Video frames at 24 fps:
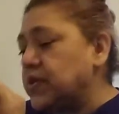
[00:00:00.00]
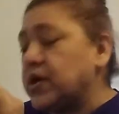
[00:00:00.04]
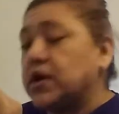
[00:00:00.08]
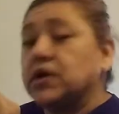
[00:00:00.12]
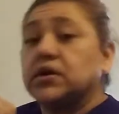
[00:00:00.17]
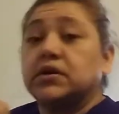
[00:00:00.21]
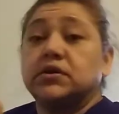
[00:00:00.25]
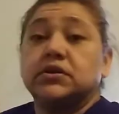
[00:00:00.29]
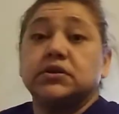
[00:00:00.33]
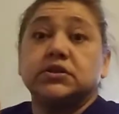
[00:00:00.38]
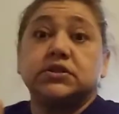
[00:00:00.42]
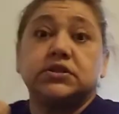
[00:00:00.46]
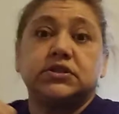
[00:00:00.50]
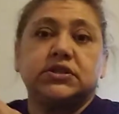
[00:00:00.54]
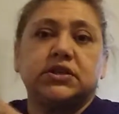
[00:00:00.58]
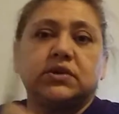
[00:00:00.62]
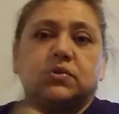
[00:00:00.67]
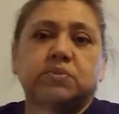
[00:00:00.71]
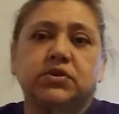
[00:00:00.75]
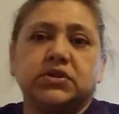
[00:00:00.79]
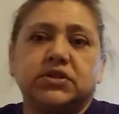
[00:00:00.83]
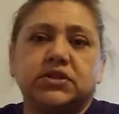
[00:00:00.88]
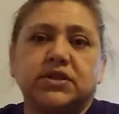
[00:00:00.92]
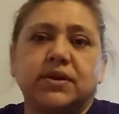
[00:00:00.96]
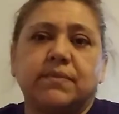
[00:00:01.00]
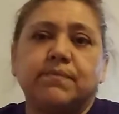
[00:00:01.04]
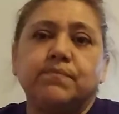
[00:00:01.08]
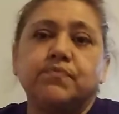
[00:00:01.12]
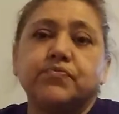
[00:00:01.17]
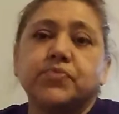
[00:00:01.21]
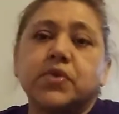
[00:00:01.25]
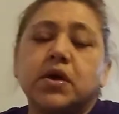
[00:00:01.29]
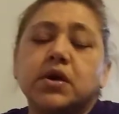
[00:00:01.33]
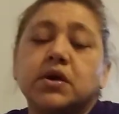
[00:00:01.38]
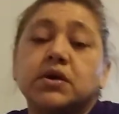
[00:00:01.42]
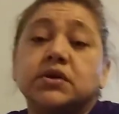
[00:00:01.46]
I'm going to see what's up.
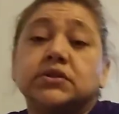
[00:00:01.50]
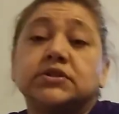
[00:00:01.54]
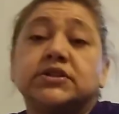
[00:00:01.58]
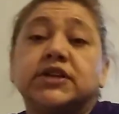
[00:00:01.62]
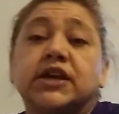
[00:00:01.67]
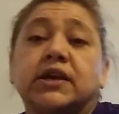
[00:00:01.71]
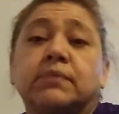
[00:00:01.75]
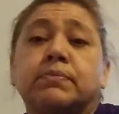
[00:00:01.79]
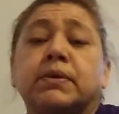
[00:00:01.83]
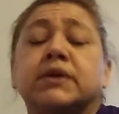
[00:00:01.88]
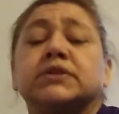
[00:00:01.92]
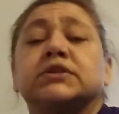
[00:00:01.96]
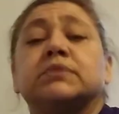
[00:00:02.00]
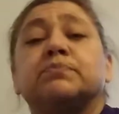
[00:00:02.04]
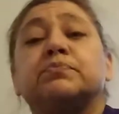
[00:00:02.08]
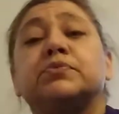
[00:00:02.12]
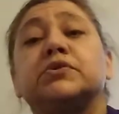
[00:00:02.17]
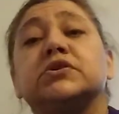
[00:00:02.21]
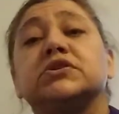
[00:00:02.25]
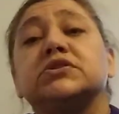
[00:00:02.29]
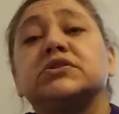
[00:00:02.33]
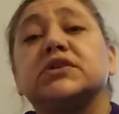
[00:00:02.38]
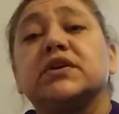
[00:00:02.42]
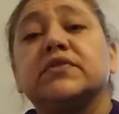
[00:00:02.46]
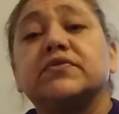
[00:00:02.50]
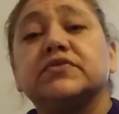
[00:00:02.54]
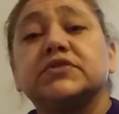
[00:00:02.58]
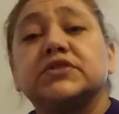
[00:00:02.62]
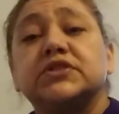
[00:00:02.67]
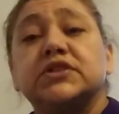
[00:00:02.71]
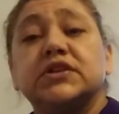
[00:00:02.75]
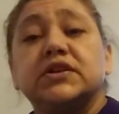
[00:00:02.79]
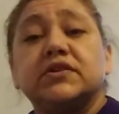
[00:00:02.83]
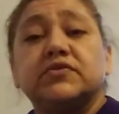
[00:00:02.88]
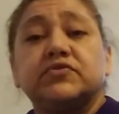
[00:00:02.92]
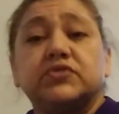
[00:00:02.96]
Take it back to the post office,
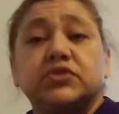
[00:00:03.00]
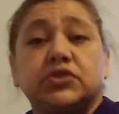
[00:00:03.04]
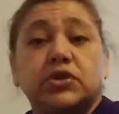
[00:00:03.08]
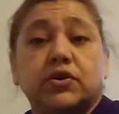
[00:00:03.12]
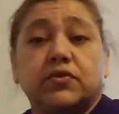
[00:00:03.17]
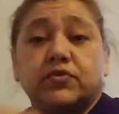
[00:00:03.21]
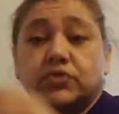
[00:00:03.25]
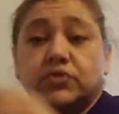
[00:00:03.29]
see if she